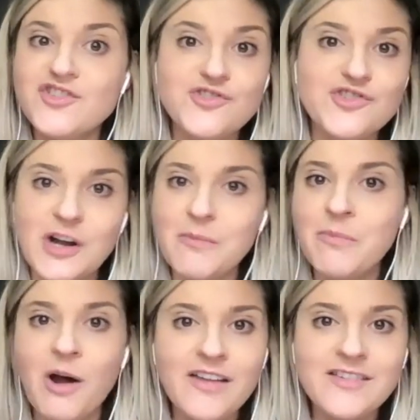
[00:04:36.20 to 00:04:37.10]
jump
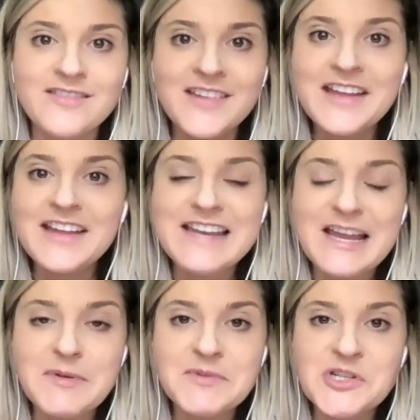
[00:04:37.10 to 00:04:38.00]
on
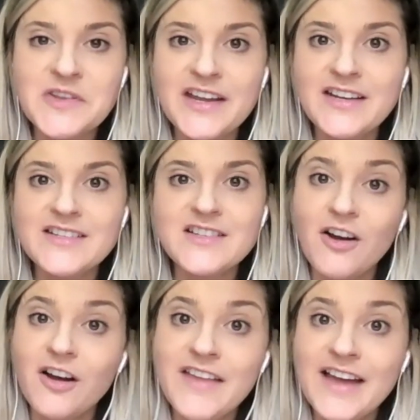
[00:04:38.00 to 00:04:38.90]
name, image, and likeness
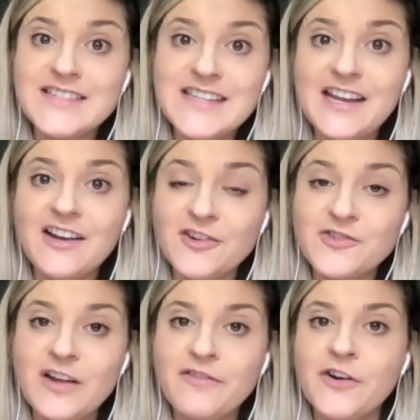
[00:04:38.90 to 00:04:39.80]
on that date on
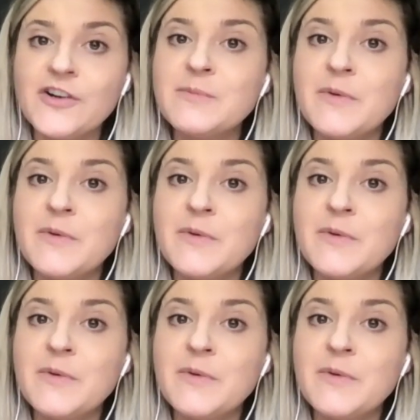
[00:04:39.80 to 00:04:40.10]
July 1st.